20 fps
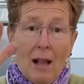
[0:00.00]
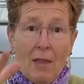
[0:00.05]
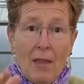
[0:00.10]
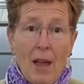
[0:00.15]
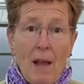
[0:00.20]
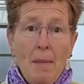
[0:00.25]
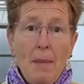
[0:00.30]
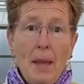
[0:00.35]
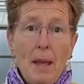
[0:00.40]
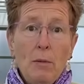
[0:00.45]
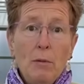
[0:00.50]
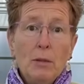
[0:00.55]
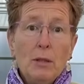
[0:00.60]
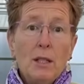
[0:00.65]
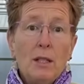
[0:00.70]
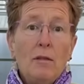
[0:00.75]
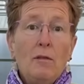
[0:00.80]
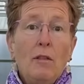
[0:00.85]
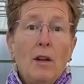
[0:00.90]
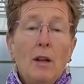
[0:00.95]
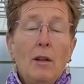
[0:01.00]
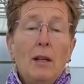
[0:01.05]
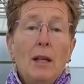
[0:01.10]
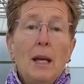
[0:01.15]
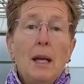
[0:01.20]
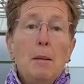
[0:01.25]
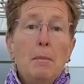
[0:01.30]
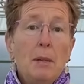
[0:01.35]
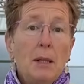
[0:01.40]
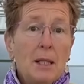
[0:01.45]
Then they will
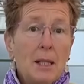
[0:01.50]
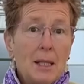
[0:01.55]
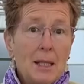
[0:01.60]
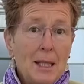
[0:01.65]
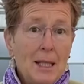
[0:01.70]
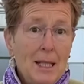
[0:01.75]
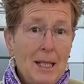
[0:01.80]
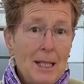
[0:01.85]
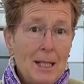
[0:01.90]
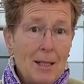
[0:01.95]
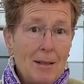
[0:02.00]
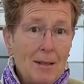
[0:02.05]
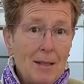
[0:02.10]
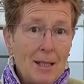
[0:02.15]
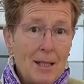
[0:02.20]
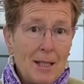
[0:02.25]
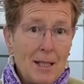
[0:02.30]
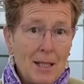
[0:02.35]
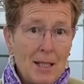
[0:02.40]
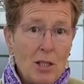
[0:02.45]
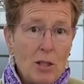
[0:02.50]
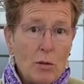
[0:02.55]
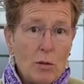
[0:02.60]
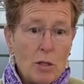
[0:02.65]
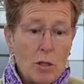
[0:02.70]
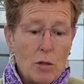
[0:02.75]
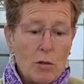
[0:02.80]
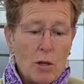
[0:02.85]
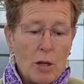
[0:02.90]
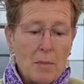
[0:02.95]
defoliate, because these are
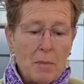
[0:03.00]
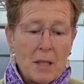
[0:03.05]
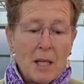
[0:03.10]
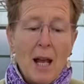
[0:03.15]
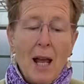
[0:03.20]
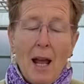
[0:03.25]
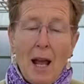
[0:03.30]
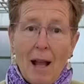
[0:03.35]
deciduous shrubs,